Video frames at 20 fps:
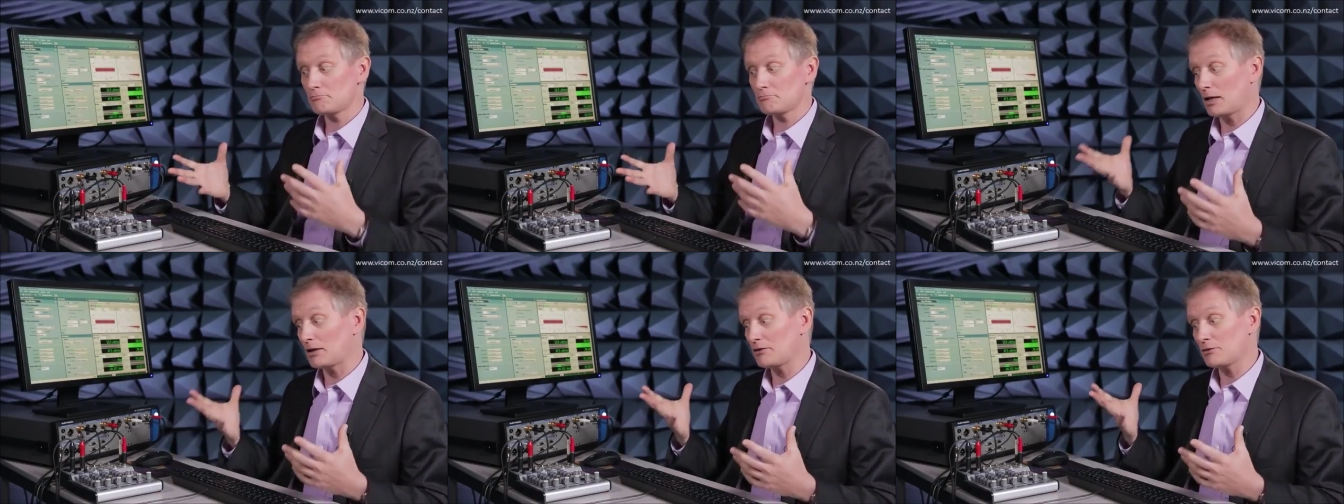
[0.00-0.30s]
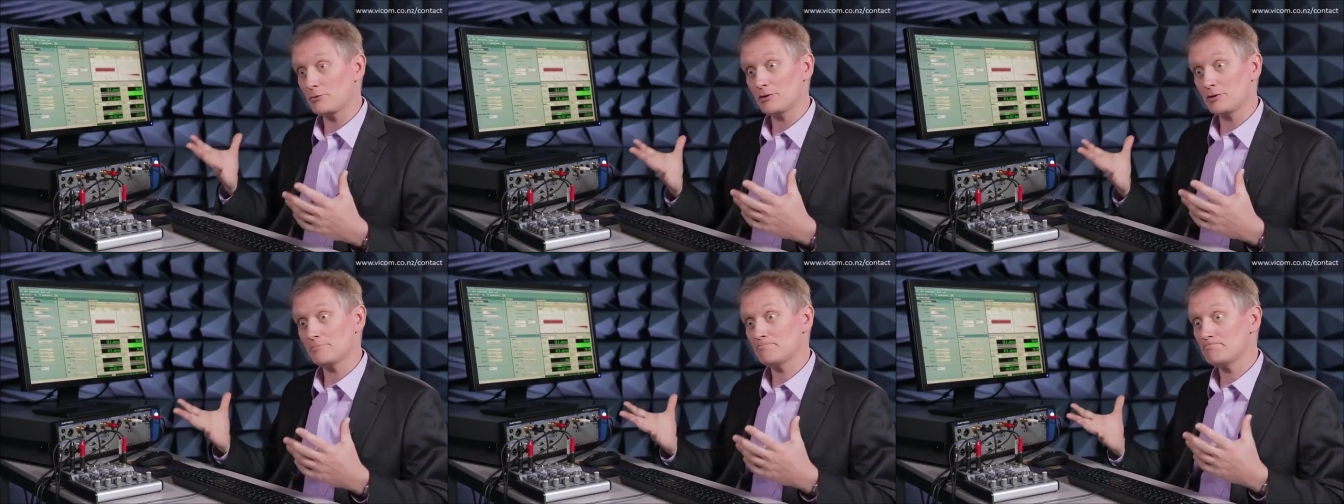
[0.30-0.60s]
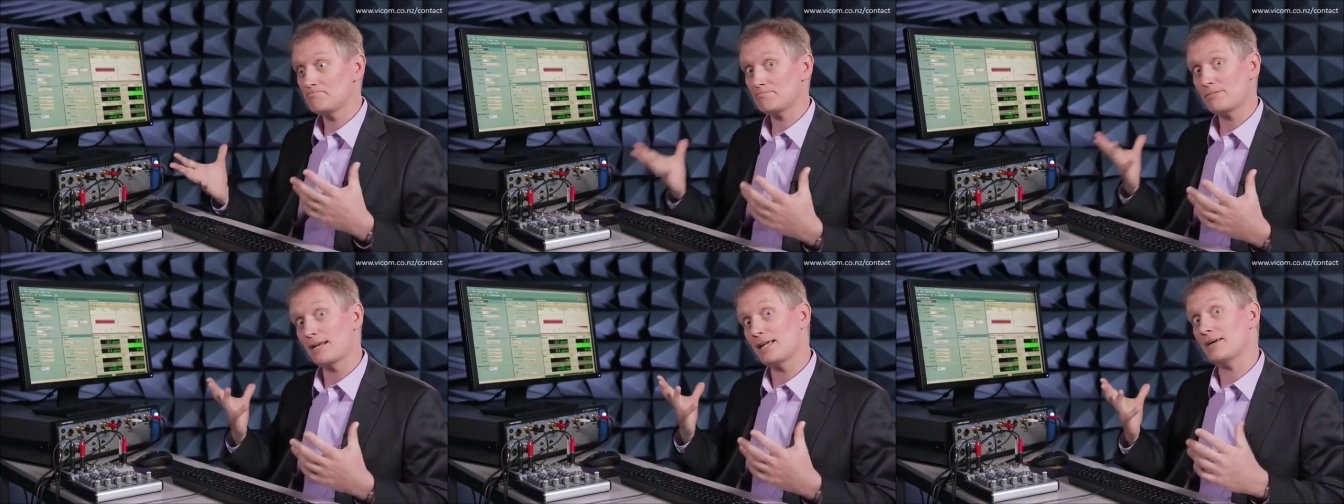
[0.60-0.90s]
as it were,
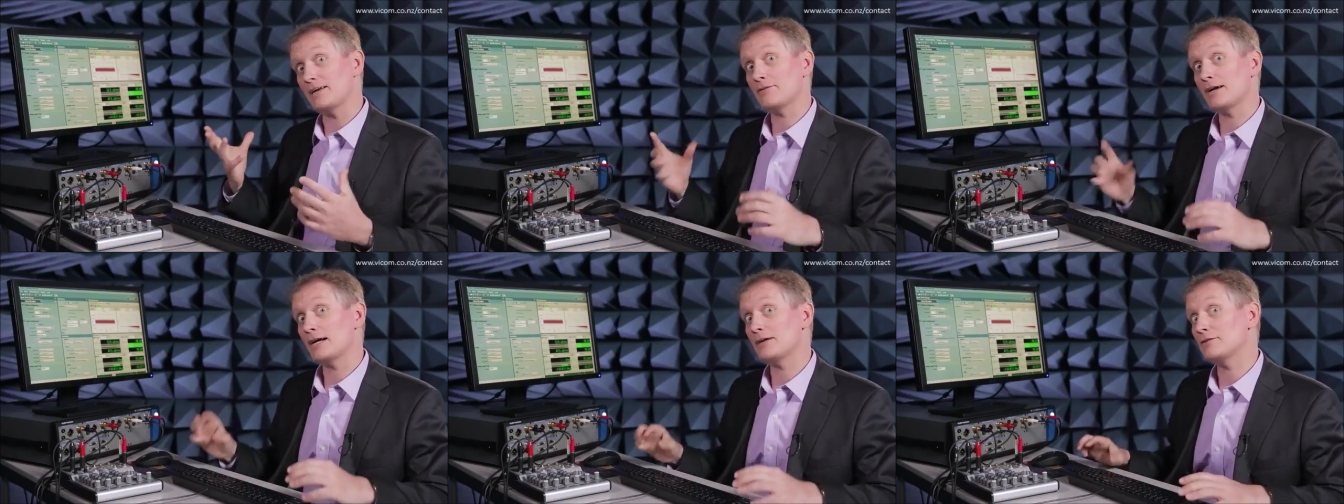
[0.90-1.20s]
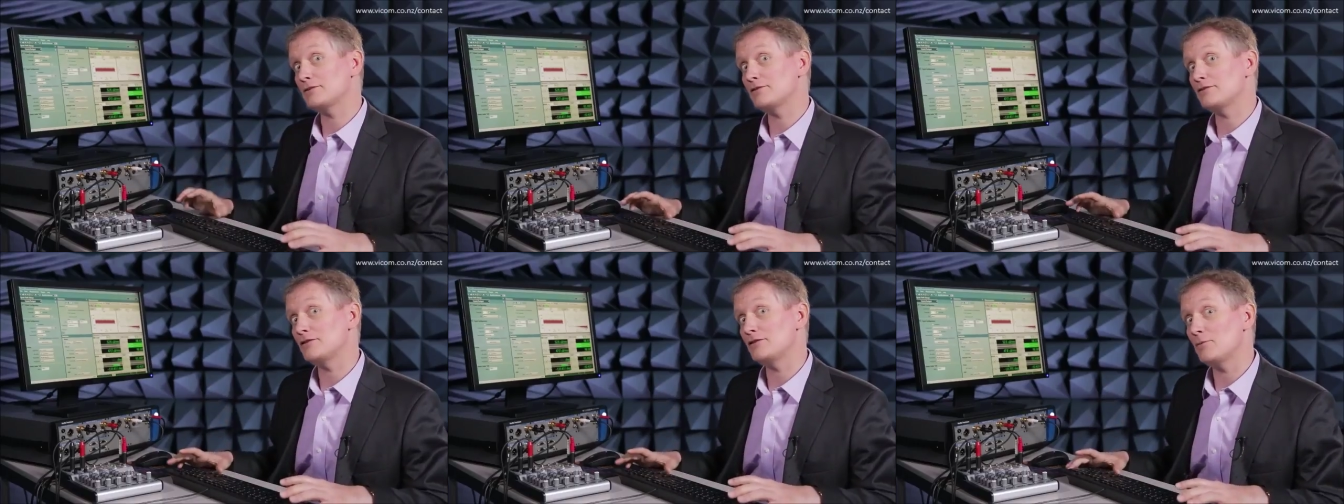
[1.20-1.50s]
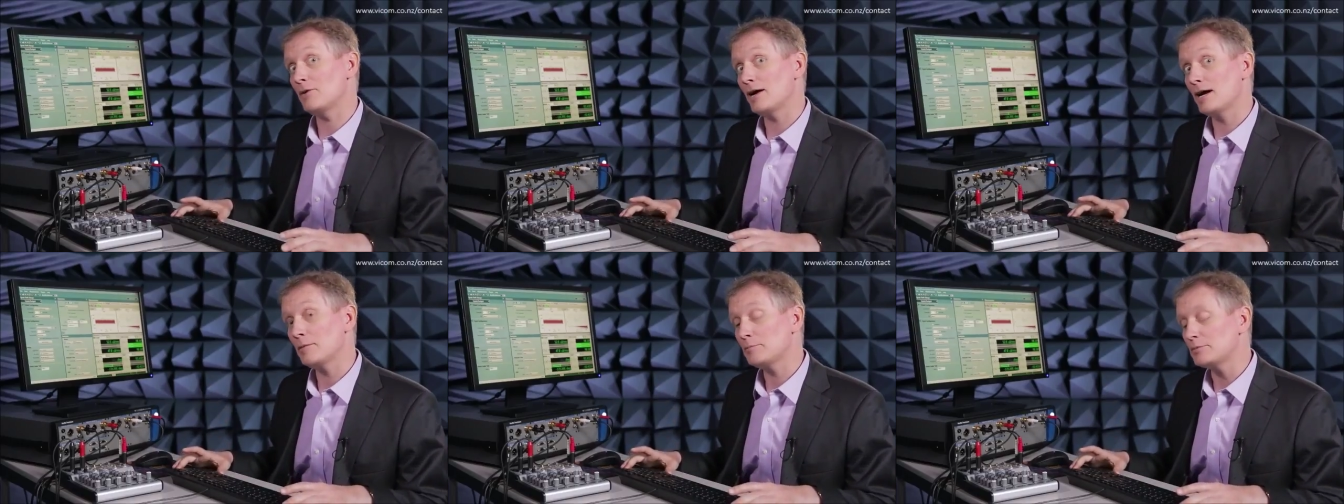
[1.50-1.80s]
play around and see
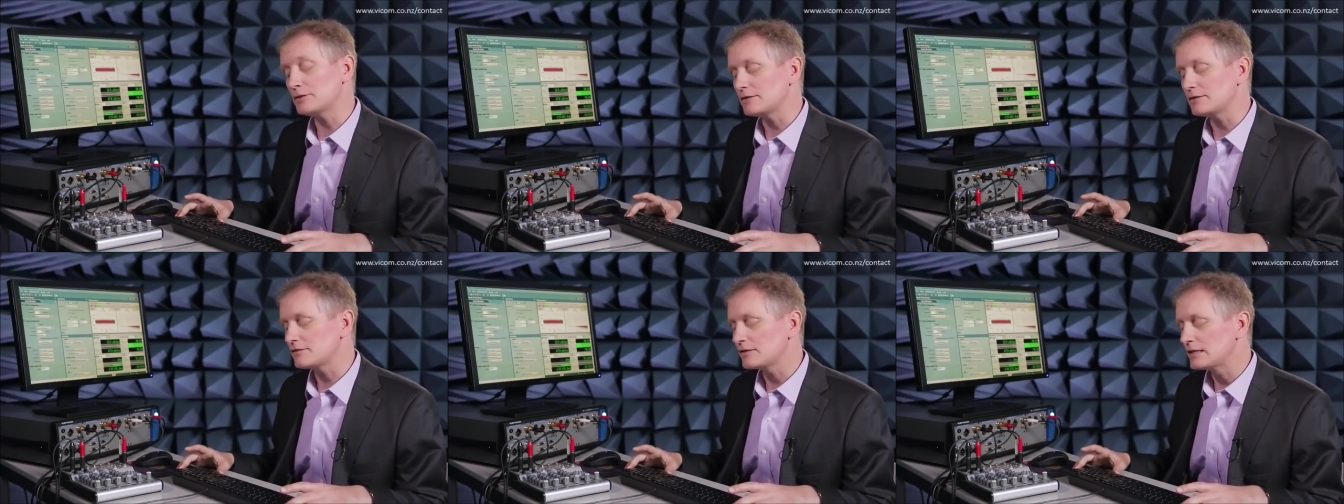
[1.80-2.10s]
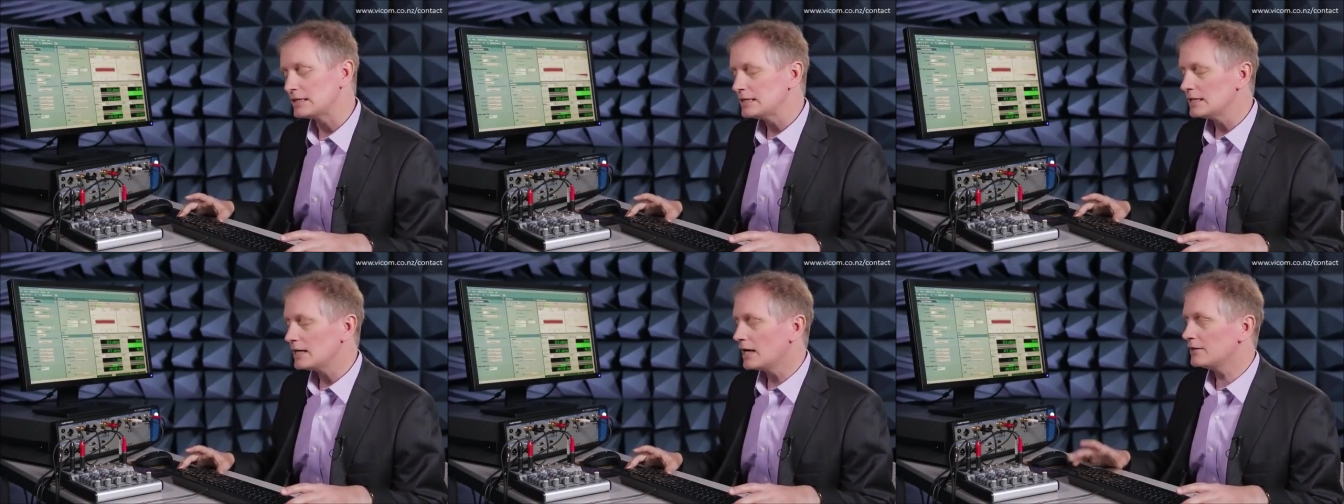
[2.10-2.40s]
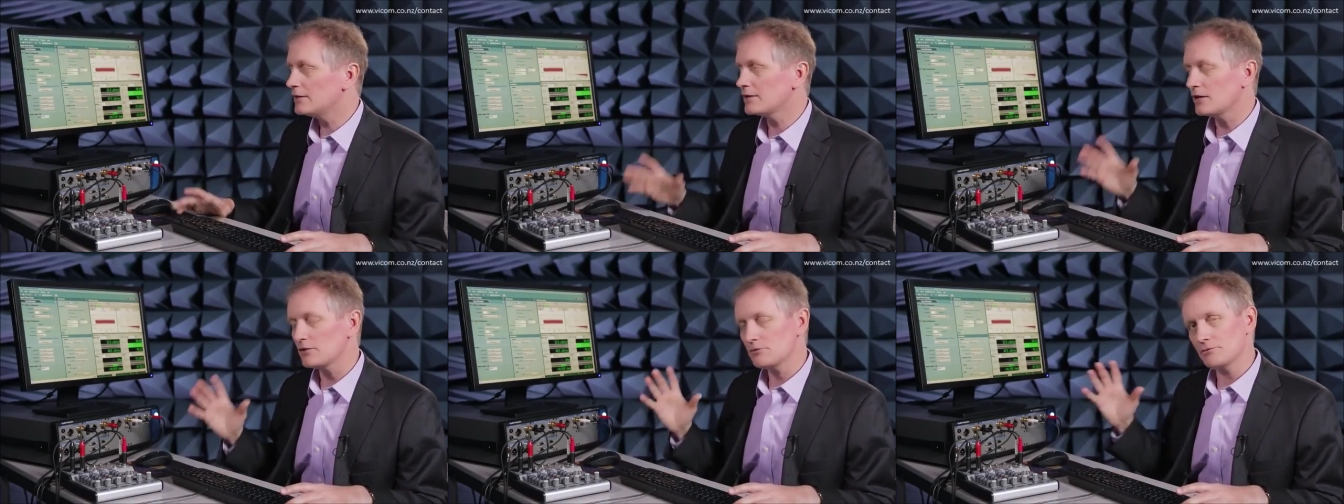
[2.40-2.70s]
what happens.
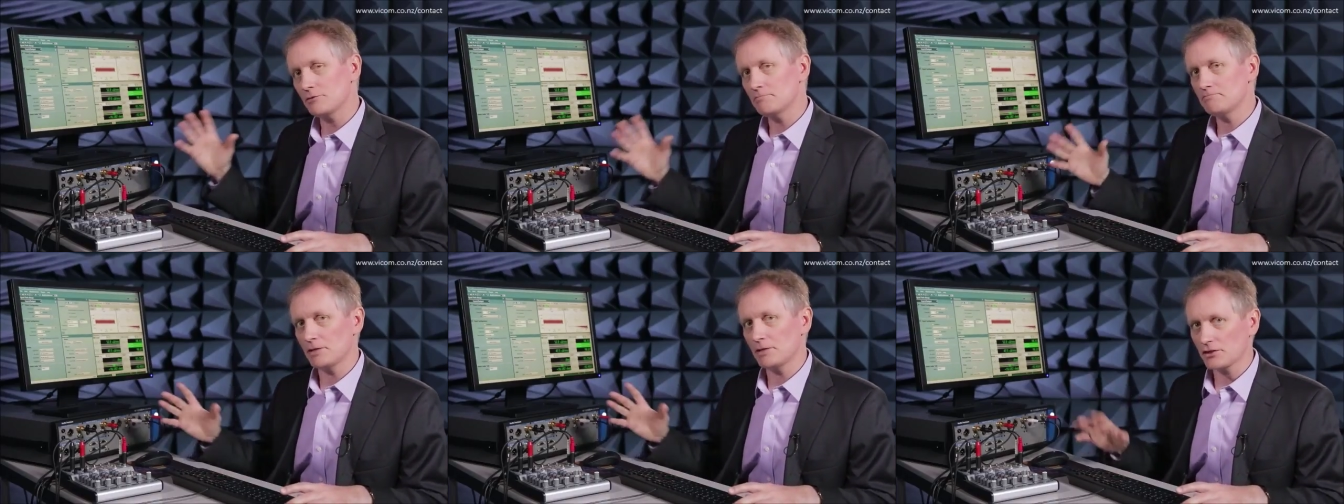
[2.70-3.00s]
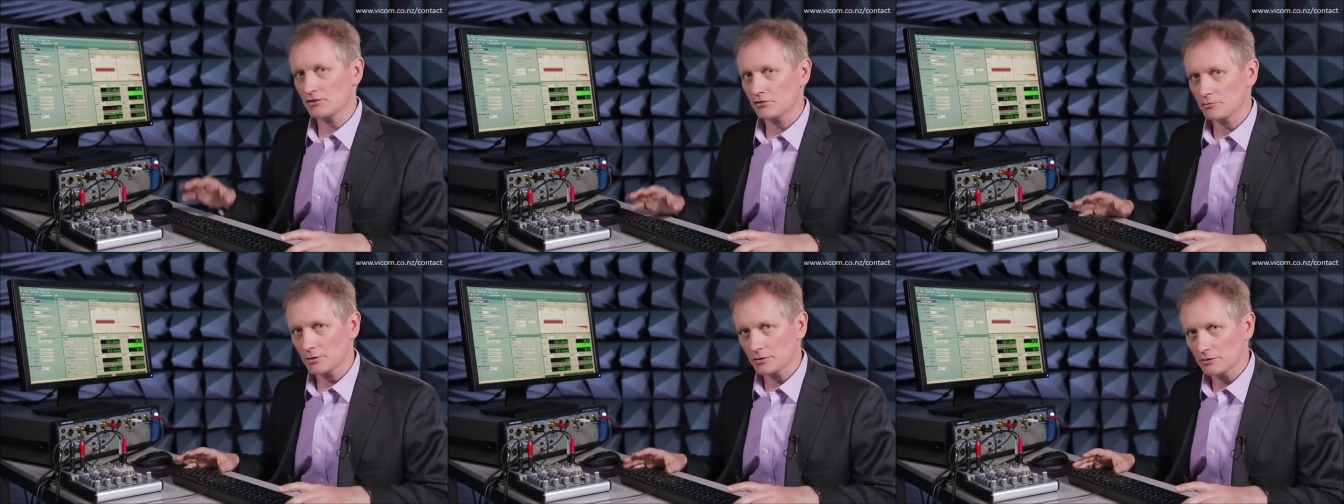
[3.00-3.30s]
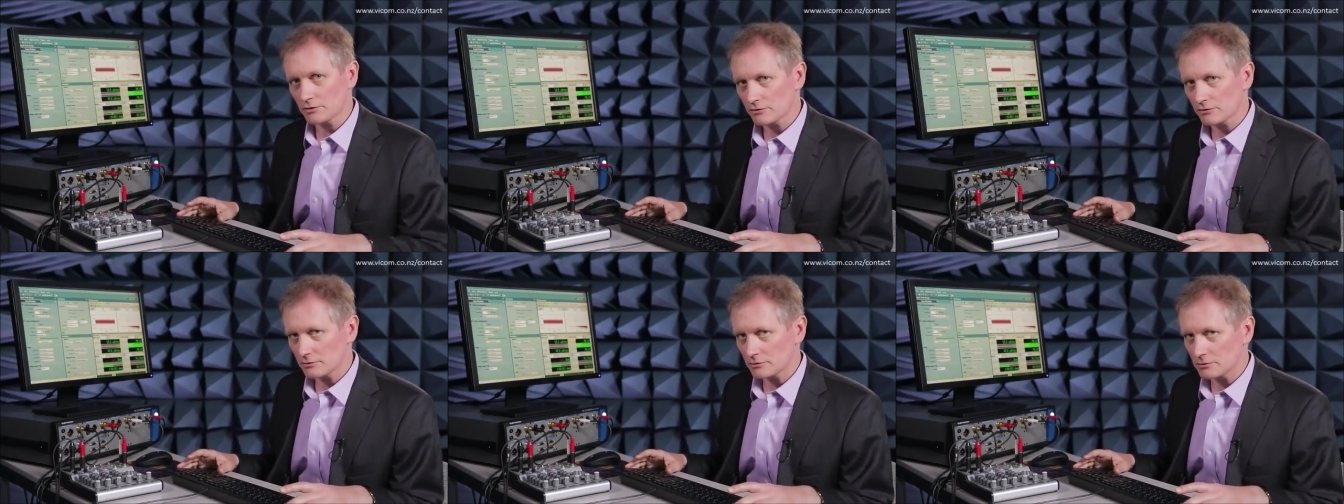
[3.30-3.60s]
And that's what bench
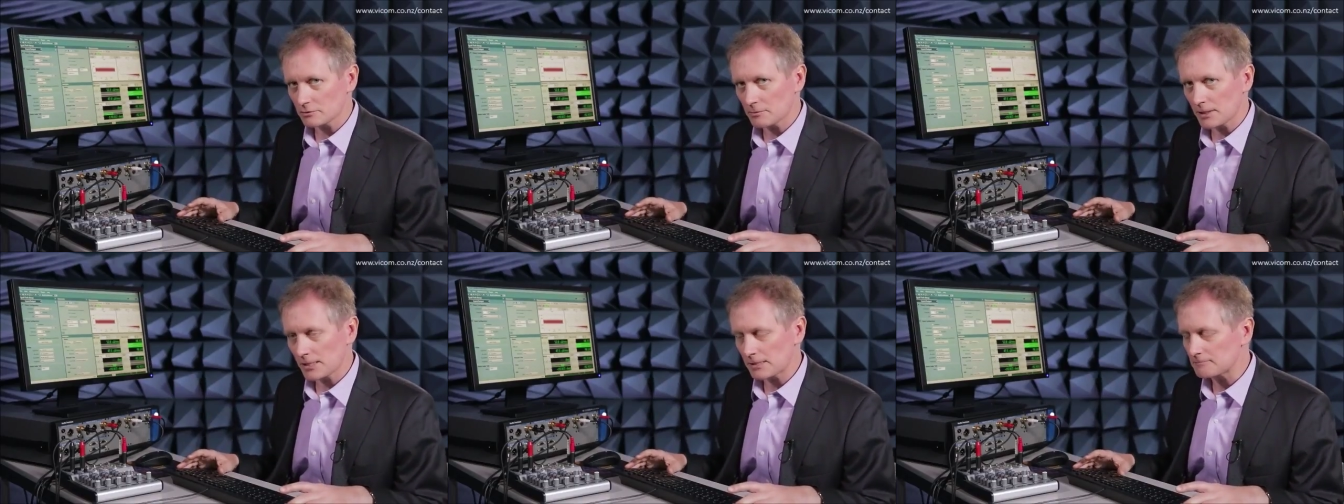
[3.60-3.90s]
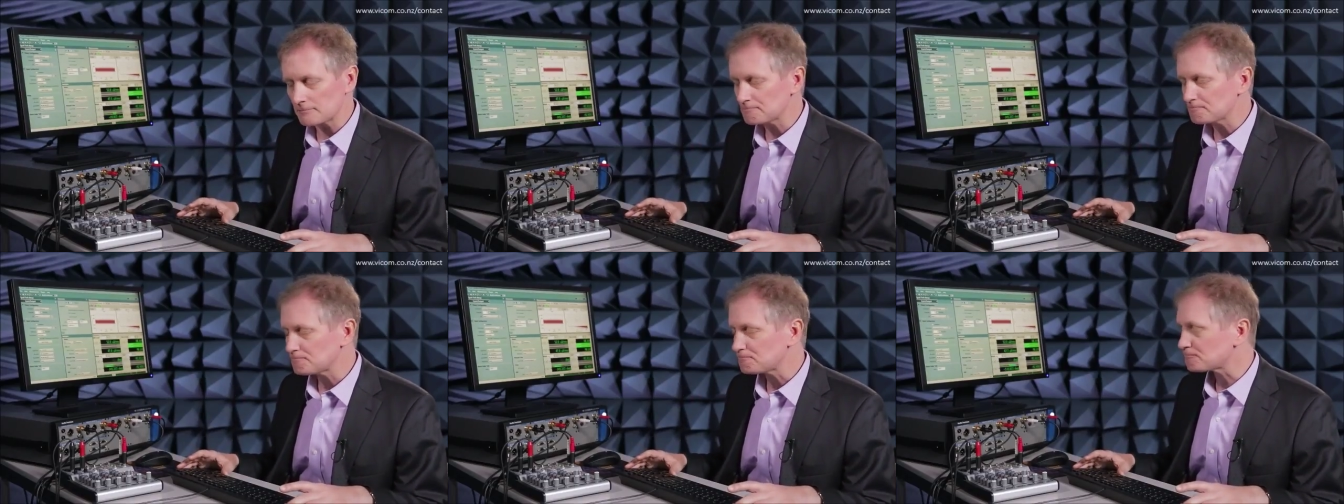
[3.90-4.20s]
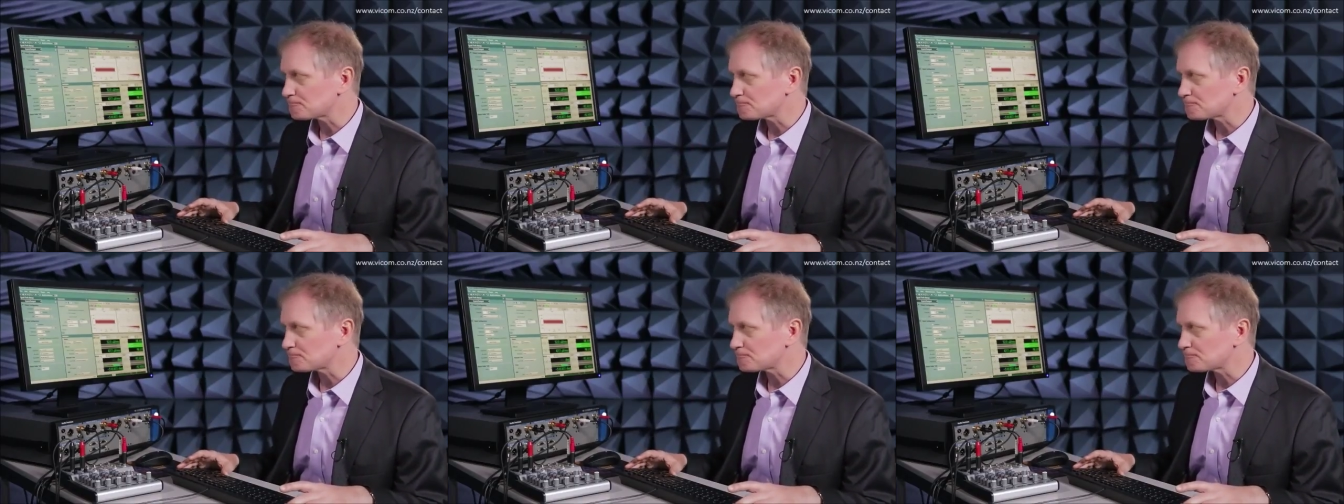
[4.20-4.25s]
mode is all about.